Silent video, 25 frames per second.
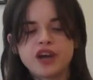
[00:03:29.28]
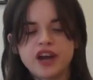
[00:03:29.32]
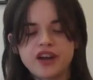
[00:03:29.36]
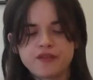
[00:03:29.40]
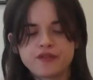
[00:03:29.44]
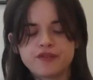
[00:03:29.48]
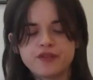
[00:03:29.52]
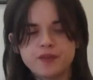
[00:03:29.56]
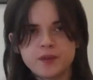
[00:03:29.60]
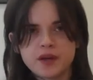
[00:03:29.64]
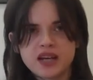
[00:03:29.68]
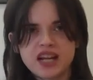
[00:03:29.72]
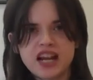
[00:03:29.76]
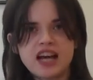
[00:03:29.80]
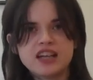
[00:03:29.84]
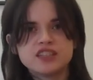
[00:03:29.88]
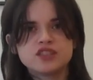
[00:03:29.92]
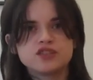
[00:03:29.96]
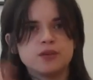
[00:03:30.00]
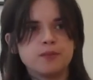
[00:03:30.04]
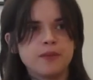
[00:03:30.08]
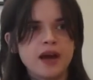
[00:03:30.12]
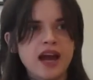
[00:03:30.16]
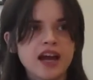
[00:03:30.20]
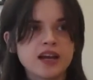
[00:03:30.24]
going from the
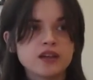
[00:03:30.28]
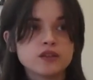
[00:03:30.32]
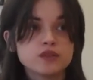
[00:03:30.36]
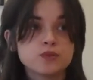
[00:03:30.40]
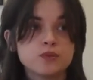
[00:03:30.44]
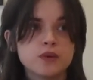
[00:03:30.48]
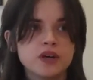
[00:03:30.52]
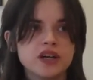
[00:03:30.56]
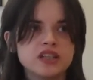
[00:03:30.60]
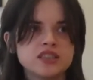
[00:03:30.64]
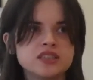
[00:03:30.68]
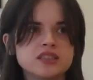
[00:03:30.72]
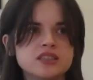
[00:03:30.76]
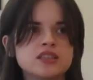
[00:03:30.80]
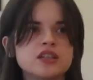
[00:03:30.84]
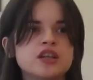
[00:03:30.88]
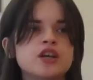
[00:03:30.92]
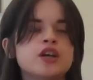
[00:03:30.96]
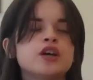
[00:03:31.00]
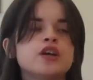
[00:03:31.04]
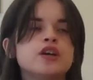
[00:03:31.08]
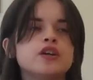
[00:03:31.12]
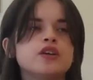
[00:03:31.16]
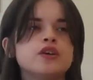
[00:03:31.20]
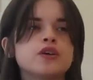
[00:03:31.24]
classroom outwards.
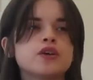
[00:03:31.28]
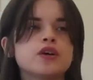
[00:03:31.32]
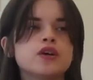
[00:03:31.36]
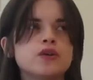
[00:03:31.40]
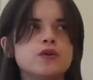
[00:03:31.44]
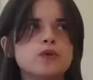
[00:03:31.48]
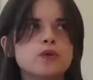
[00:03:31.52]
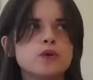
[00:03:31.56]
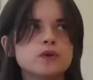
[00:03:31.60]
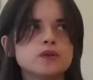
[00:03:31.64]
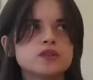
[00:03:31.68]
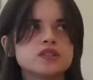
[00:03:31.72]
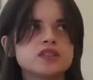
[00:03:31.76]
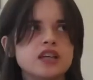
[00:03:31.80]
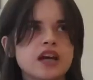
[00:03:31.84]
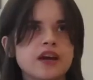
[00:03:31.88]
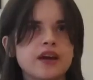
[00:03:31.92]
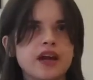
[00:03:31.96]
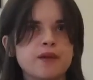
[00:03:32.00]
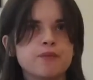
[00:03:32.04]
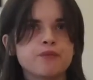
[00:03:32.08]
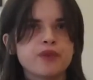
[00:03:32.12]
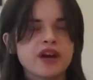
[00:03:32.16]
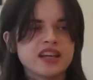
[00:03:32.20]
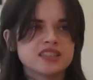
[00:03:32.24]
You can also,
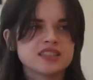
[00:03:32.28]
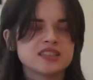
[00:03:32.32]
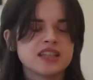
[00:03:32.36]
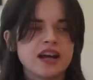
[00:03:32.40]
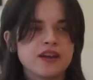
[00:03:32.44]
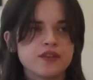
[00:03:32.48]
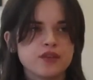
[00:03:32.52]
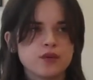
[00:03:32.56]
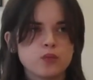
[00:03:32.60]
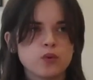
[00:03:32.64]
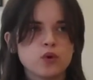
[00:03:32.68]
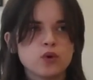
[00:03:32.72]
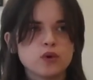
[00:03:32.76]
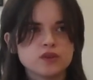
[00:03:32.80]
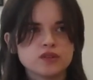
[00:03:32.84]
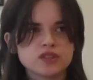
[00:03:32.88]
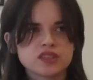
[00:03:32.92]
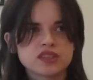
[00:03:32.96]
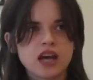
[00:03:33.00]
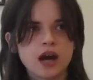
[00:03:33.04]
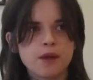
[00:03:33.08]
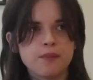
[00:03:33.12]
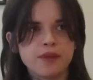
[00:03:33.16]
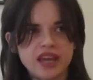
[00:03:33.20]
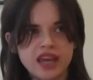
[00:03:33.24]
it breaks down the
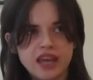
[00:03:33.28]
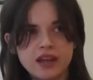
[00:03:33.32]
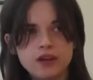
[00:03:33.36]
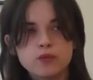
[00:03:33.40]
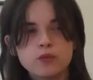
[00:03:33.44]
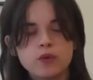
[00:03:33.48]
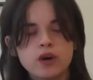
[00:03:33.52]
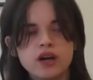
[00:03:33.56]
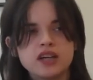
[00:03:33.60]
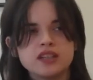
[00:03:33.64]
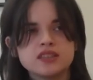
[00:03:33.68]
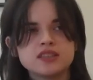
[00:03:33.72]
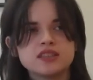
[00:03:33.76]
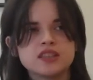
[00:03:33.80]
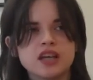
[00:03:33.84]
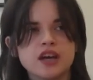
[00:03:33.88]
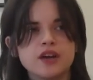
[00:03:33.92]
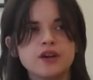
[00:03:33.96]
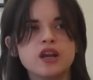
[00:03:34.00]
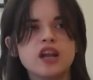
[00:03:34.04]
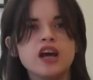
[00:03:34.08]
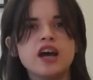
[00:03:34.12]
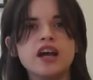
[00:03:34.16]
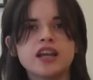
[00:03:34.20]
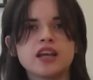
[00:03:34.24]
walls coming inwards.
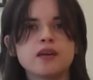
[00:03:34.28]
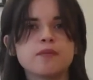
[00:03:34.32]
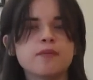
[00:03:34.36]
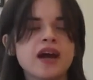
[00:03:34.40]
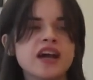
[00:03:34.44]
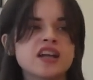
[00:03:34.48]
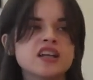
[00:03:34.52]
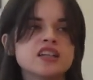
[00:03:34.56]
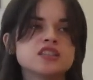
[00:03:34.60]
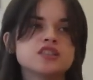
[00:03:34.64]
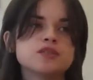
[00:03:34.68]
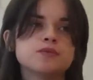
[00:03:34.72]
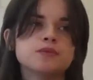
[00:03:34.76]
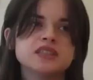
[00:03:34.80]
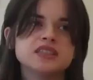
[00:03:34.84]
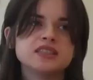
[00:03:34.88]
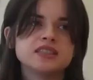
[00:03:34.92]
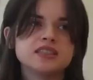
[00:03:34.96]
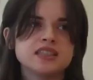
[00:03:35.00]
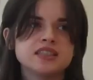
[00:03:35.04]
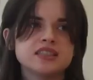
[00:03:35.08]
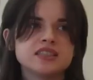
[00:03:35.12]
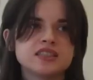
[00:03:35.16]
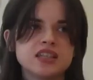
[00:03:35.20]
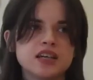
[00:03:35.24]
So learning
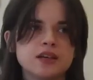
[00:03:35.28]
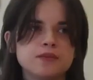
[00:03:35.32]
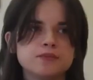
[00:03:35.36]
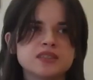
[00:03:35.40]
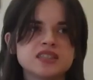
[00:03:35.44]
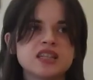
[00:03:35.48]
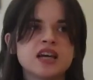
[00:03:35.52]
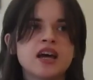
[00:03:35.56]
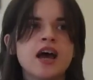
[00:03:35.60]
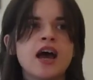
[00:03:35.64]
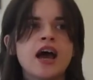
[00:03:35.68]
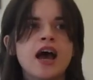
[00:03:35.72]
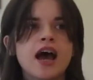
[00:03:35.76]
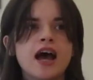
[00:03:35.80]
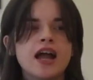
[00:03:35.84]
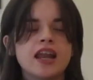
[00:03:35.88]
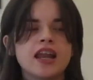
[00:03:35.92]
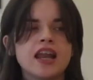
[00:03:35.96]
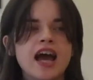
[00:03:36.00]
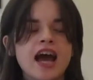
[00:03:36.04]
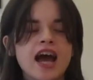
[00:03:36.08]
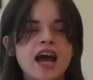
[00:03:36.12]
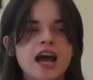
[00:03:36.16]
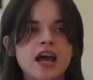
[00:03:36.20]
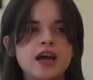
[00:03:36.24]
management systems
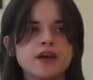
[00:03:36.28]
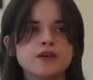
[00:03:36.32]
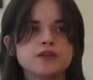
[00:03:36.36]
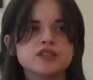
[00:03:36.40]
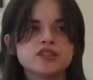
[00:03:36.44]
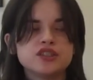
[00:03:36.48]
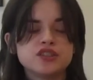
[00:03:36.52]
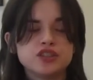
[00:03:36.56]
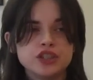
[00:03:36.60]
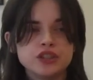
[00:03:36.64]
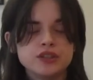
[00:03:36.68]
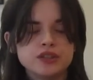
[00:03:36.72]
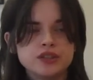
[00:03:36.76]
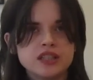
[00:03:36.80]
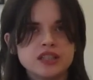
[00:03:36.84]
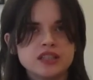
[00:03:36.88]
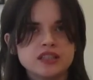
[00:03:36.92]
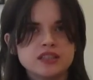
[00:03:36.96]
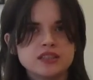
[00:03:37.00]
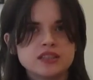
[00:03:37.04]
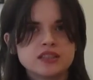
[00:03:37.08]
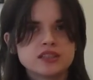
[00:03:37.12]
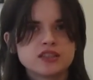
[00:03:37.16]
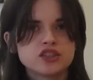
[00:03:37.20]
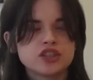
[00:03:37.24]
allow
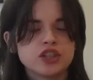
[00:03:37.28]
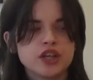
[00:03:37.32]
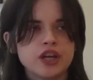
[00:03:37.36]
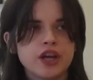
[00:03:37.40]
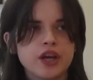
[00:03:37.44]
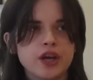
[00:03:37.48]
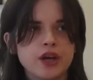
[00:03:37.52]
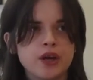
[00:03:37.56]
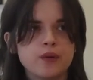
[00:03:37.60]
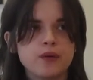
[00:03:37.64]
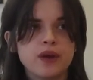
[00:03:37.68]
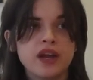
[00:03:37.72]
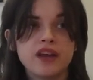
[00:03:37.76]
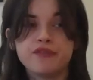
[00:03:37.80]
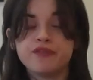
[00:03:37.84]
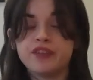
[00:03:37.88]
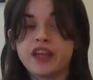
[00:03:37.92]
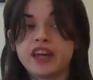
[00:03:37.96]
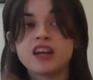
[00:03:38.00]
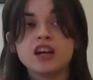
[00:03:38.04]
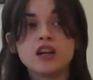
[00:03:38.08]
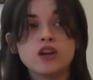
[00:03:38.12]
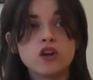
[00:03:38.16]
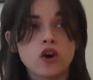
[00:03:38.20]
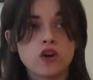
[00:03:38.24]
students to, if
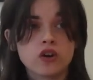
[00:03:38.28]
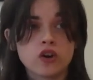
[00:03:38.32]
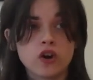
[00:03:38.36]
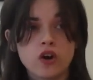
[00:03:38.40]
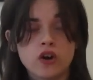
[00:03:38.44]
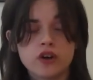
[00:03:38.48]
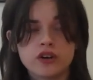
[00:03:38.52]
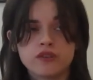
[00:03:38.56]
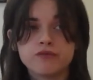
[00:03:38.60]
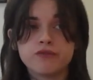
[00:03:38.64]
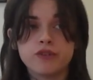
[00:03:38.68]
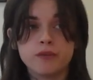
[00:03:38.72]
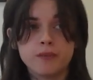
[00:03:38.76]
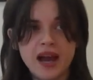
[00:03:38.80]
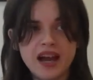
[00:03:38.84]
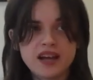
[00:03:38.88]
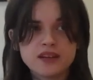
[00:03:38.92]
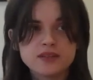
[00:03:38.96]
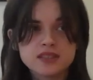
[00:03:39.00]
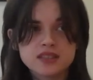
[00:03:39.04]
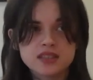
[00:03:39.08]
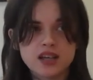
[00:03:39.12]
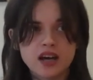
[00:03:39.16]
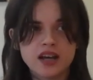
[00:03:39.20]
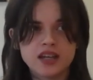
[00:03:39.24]
they can log on from
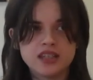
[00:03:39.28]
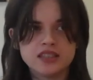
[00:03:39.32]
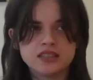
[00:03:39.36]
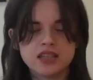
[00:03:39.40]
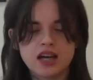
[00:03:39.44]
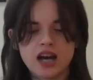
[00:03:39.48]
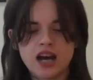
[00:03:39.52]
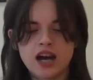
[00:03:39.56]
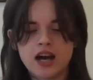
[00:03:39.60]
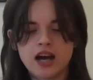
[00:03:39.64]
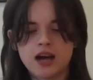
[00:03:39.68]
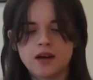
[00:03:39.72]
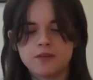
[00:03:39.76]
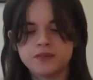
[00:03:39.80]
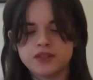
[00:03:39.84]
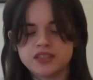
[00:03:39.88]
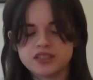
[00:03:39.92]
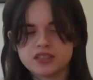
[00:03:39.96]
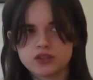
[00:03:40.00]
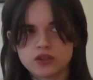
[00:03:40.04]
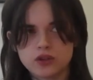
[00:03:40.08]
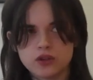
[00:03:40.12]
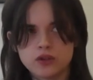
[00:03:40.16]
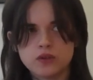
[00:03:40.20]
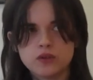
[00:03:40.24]
outside
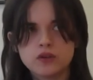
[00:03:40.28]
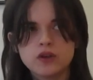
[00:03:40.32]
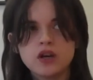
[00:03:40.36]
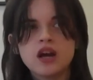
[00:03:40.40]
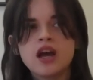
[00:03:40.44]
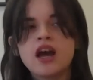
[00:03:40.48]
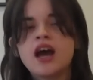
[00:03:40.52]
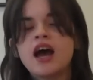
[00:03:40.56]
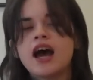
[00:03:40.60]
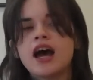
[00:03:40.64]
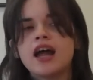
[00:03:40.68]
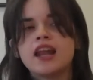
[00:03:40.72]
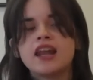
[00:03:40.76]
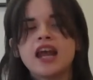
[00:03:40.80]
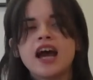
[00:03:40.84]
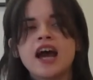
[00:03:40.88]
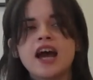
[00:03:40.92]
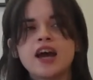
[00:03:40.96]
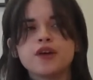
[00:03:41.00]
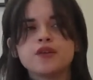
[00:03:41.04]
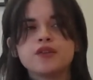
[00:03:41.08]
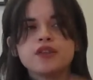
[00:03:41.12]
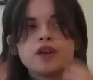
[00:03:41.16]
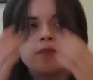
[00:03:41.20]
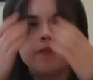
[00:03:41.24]
the school,
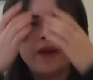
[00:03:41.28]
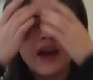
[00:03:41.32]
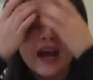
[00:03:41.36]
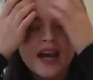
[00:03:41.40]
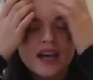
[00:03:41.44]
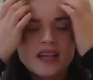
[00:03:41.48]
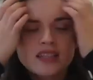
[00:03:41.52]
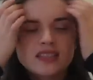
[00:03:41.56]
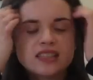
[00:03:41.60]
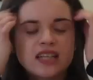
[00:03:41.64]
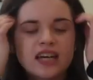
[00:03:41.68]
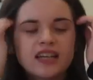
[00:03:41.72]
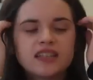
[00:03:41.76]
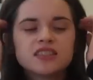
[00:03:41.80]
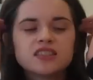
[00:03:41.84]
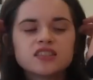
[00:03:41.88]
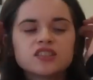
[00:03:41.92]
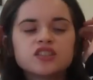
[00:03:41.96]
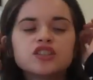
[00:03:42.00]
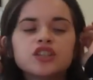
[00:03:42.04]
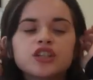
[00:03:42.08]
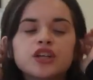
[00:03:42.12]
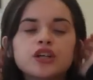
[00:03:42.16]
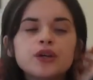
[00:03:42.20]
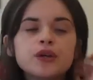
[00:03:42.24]
allow them
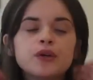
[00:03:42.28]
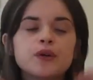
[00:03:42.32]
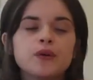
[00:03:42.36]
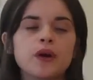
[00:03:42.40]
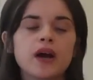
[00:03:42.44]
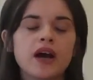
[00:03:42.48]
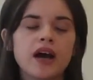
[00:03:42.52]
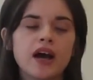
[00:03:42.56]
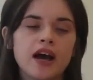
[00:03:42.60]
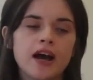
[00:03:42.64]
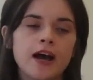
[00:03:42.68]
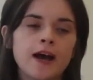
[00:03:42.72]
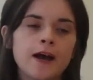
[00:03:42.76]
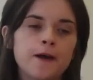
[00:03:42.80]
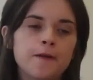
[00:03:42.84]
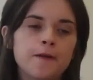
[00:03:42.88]
access to